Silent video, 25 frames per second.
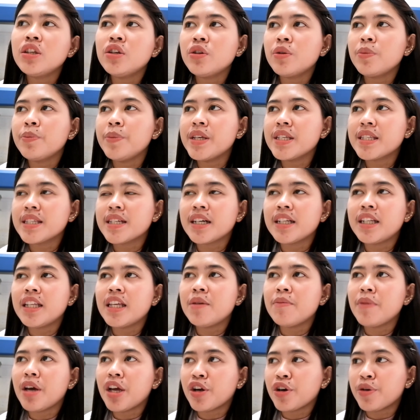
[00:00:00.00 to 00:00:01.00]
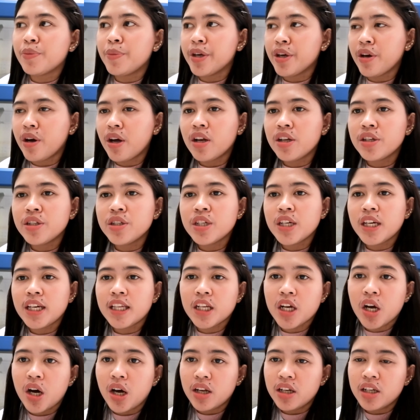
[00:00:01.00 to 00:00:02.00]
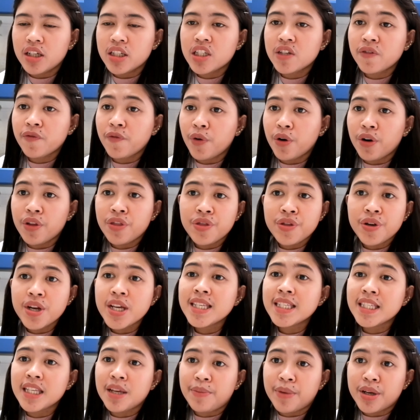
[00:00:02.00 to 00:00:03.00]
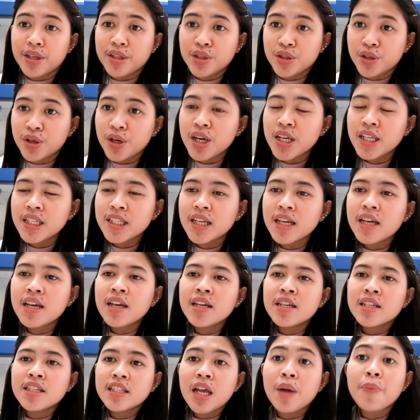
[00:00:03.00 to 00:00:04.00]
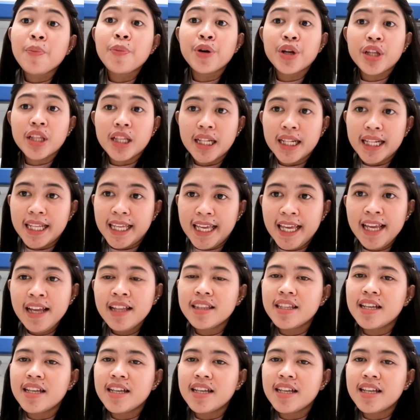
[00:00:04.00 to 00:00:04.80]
you'll be studying microbiology in college for 3 semesters separately.